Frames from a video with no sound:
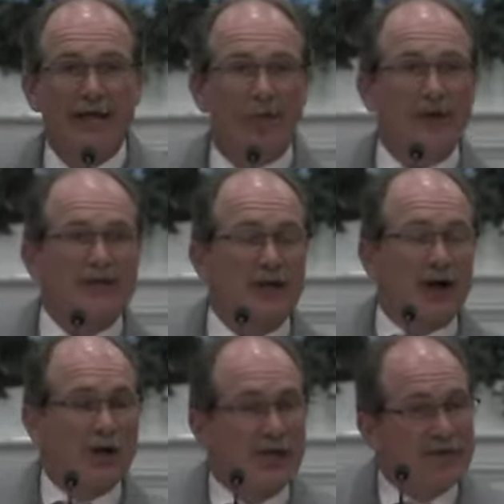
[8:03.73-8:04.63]
and we
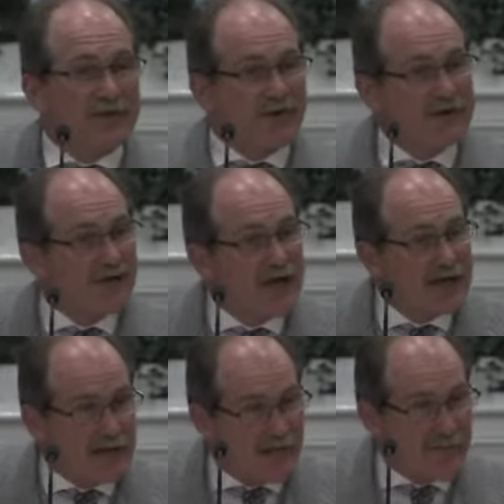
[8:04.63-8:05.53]
started in the first
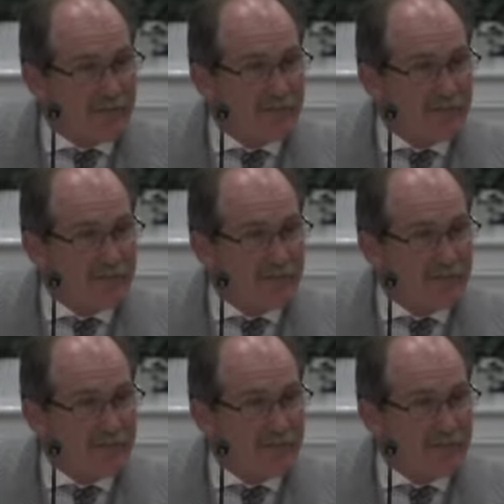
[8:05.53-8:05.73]
grade together